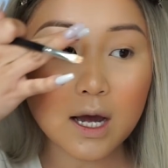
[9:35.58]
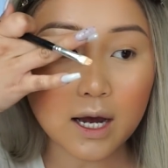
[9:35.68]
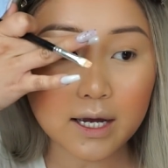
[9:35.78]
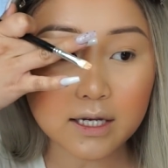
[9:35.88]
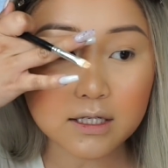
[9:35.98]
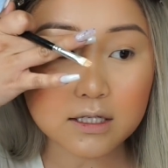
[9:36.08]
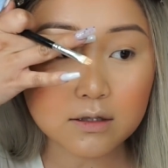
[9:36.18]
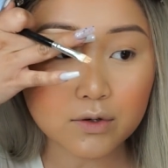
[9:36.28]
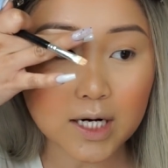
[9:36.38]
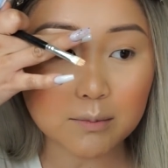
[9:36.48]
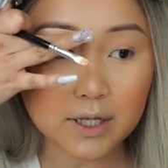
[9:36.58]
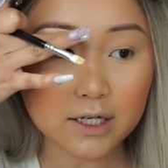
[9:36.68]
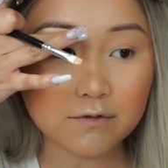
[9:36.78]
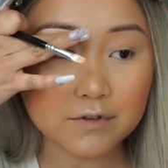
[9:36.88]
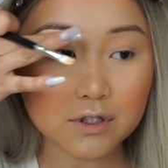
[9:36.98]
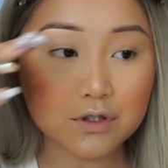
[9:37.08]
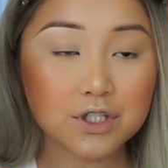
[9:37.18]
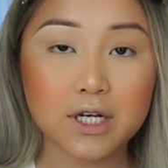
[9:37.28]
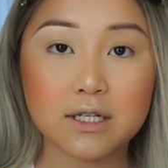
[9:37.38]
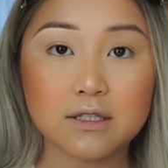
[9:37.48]
I grab like a few
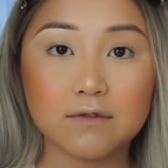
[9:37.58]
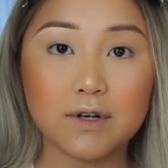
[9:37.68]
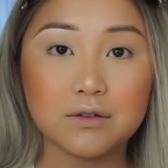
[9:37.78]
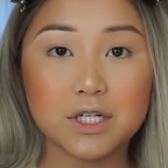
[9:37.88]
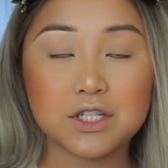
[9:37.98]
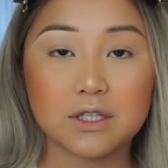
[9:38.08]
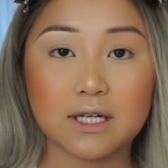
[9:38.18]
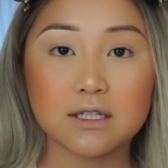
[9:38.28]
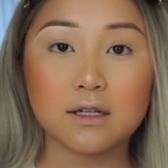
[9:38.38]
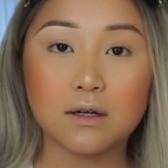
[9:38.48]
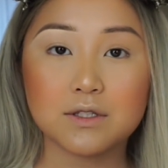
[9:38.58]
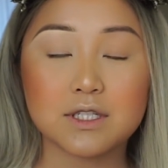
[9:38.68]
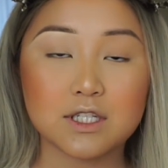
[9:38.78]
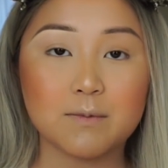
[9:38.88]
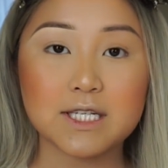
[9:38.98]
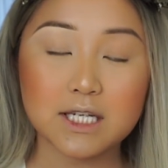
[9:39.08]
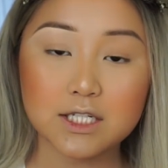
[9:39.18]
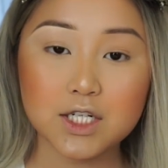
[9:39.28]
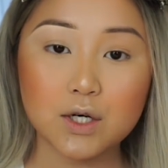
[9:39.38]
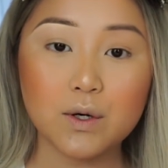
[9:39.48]
shades of foundation that's closest to my
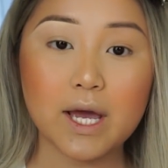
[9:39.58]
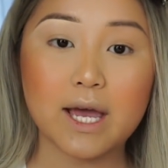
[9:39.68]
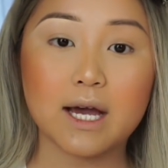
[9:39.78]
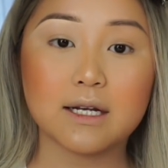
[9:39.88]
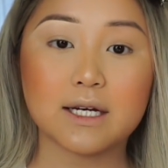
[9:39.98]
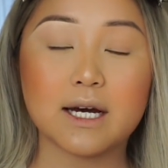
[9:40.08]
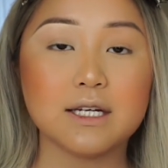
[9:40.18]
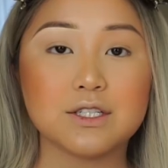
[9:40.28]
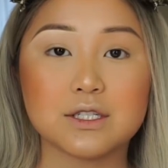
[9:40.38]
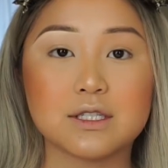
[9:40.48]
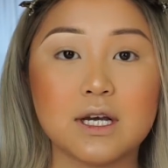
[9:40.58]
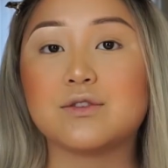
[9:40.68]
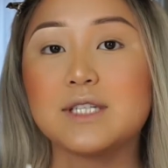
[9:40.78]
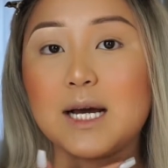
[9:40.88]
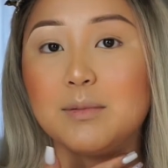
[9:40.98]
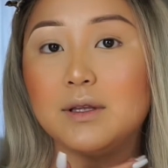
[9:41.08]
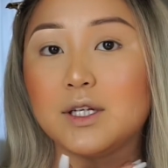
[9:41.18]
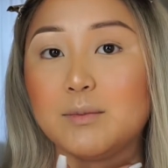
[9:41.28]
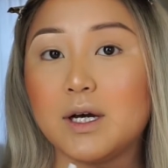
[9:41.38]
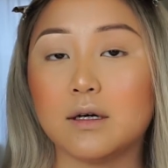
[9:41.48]
skin tone, and I just dab a
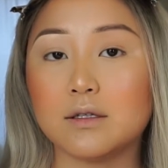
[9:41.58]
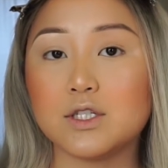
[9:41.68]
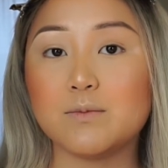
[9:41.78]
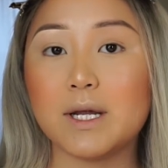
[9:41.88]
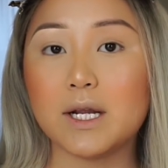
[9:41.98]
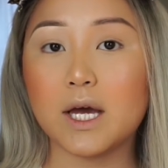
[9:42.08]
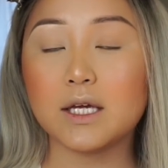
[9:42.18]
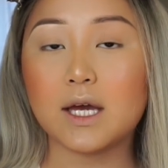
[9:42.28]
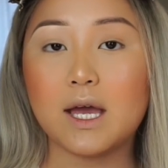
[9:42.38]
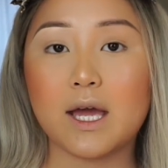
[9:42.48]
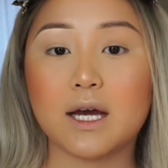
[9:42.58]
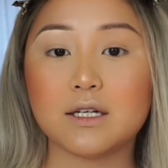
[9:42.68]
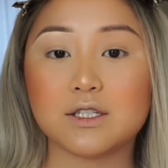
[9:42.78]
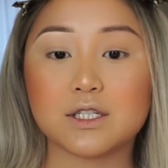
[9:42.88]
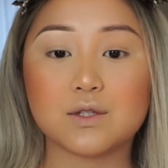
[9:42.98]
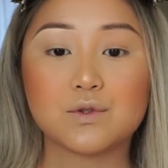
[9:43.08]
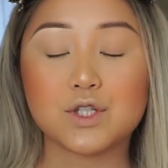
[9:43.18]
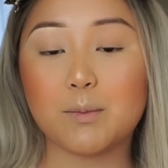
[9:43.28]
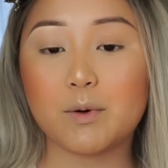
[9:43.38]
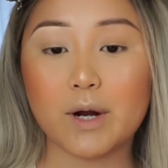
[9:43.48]
little bit onto my neck and just
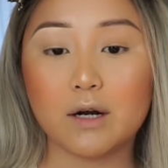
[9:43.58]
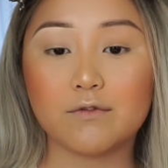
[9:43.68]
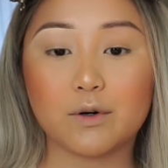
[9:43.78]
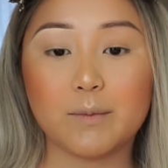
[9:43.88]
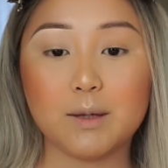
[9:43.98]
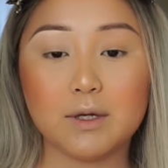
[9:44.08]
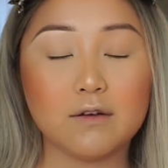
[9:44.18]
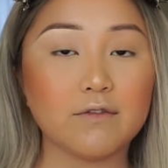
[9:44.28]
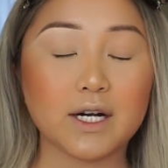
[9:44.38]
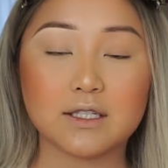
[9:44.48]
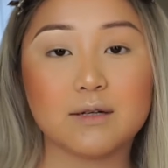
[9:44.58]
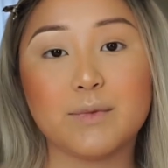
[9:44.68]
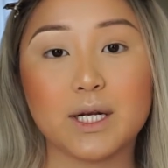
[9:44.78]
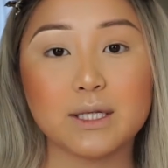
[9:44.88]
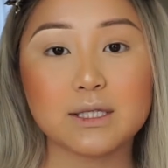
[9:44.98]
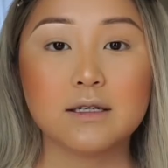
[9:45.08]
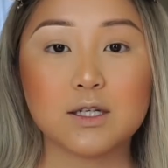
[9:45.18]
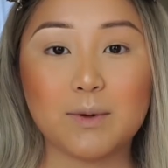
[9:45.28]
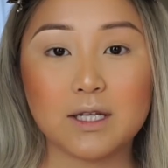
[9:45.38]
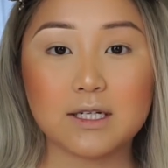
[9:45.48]
shop around for maybe 5 to 10 minutes.
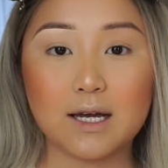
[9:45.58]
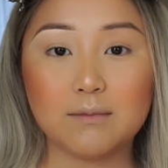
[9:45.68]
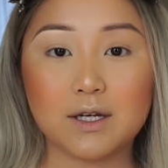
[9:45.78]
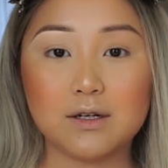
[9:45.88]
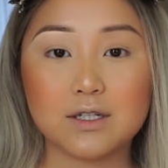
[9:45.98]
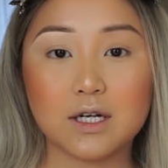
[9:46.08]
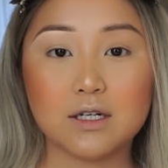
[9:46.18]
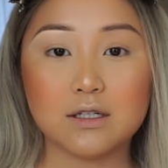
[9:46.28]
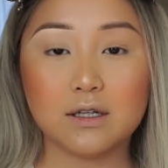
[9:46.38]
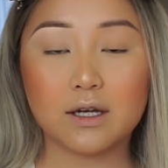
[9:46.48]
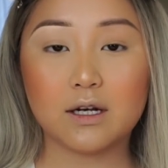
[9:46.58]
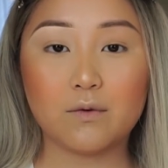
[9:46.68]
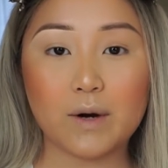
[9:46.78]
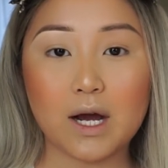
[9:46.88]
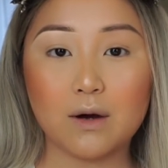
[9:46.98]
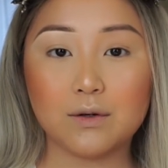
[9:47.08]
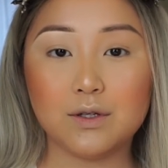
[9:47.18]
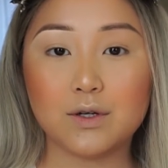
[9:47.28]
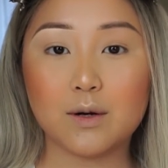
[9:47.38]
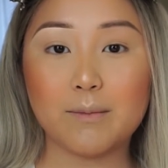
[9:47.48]
So by the time that you're done looking around,
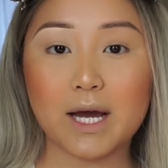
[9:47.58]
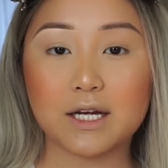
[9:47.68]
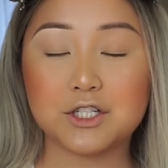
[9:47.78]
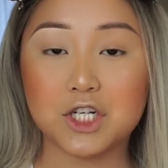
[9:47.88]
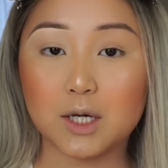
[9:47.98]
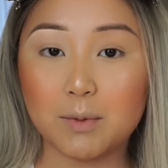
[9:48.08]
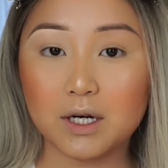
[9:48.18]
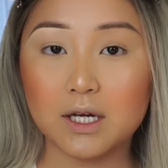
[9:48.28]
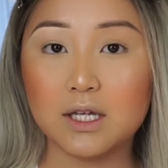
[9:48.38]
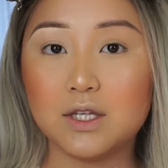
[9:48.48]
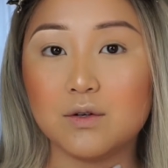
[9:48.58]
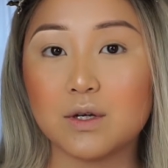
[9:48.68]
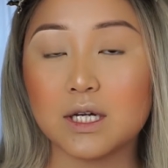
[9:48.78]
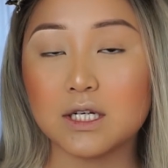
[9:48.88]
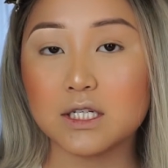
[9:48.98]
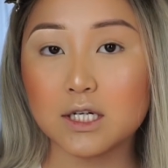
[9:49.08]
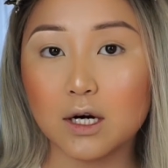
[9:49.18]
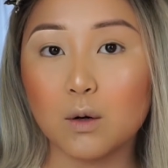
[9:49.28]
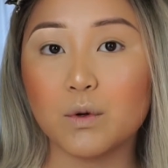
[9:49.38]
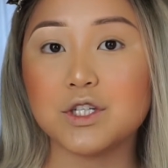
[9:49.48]
you come back and check up on it, you can
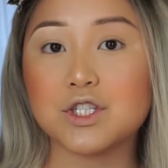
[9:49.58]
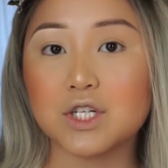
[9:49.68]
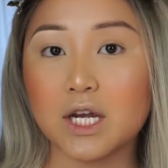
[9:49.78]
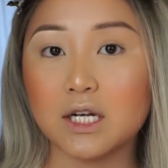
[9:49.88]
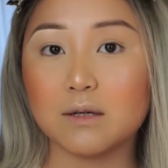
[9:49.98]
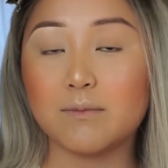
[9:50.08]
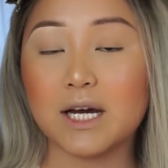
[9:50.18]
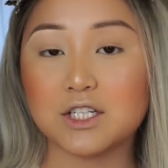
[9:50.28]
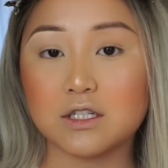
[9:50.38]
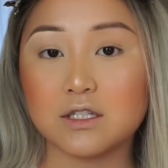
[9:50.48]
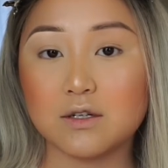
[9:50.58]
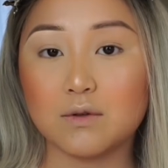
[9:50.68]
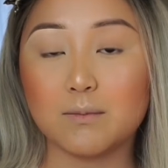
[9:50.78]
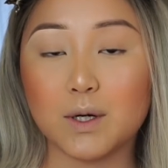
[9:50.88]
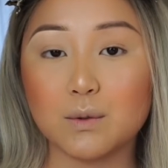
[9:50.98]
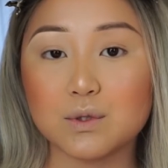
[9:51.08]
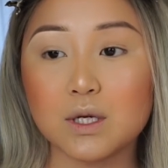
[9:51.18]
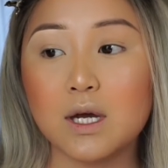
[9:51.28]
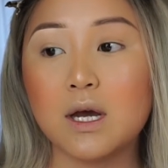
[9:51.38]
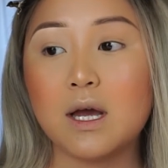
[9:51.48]
tell which shade matches you the most.
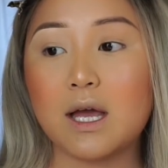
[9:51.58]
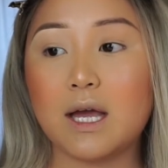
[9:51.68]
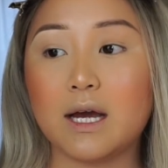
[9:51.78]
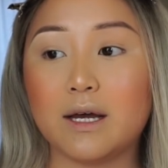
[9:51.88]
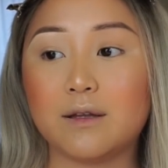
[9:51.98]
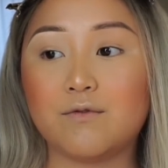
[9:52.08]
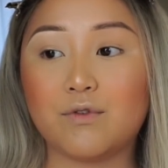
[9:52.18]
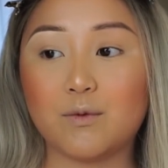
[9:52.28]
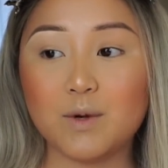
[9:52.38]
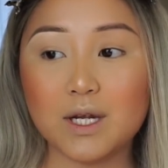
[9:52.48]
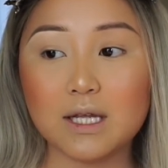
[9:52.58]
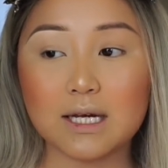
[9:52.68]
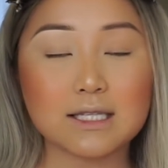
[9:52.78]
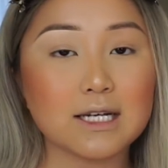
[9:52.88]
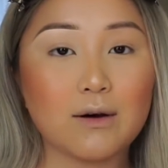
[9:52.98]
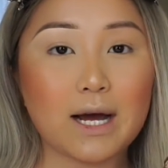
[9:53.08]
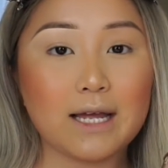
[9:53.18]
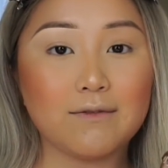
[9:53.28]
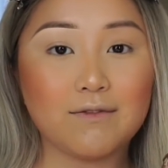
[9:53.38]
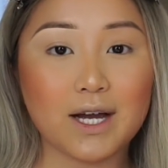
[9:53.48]
And for me, that's how
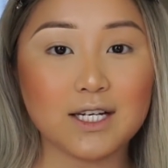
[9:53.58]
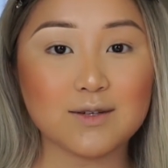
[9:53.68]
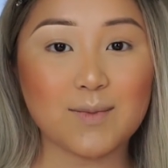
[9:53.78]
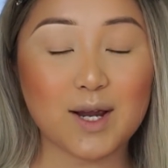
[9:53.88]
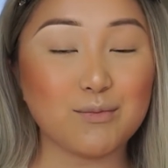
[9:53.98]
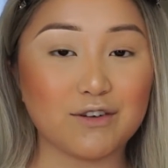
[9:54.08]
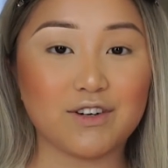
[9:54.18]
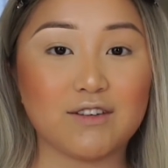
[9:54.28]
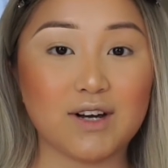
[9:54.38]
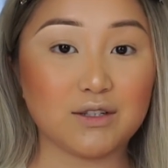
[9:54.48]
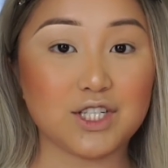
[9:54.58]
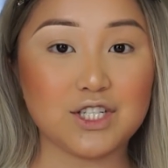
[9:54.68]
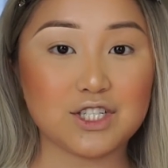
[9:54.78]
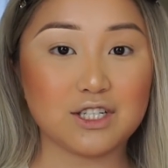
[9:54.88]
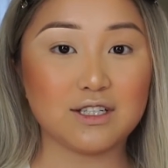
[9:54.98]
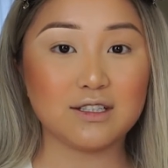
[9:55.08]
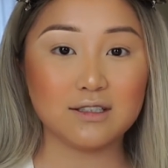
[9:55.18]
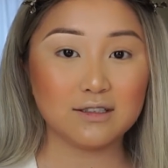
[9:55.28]
I find my perfect foundation.